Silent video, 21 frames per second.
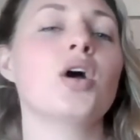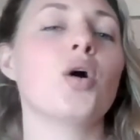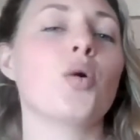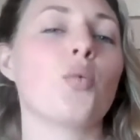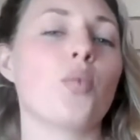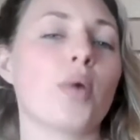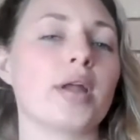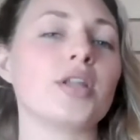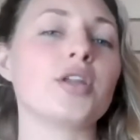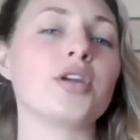
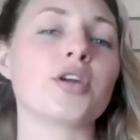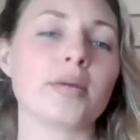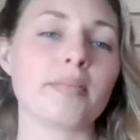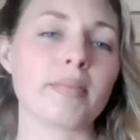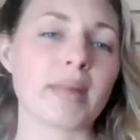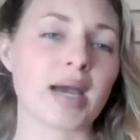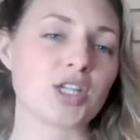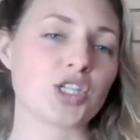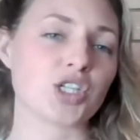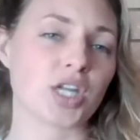when you're
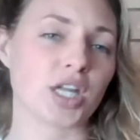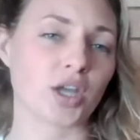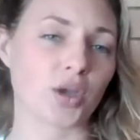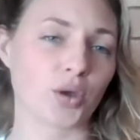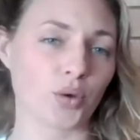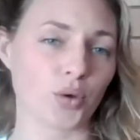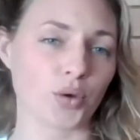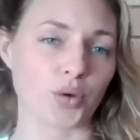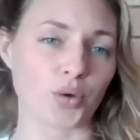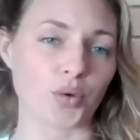imagining
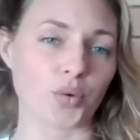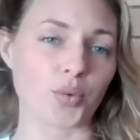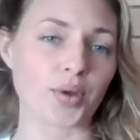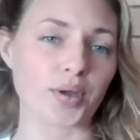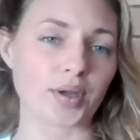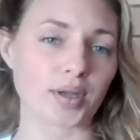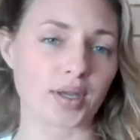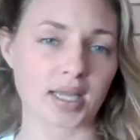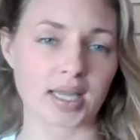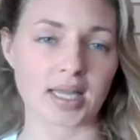who
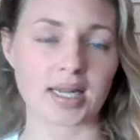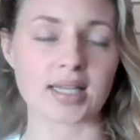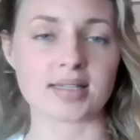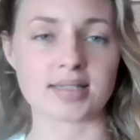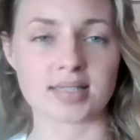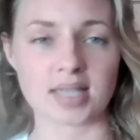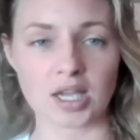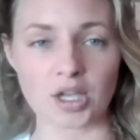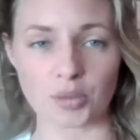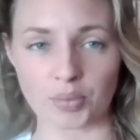it
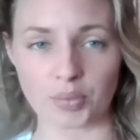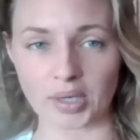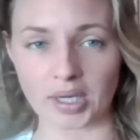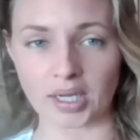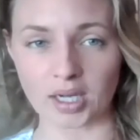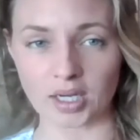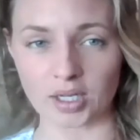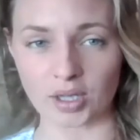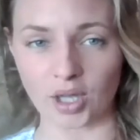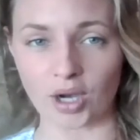is that you're
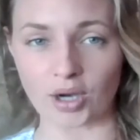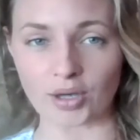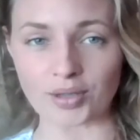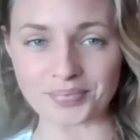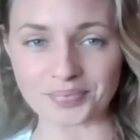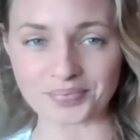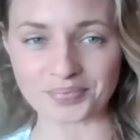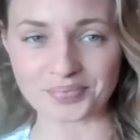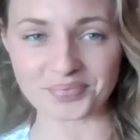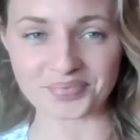bringing
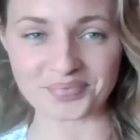along.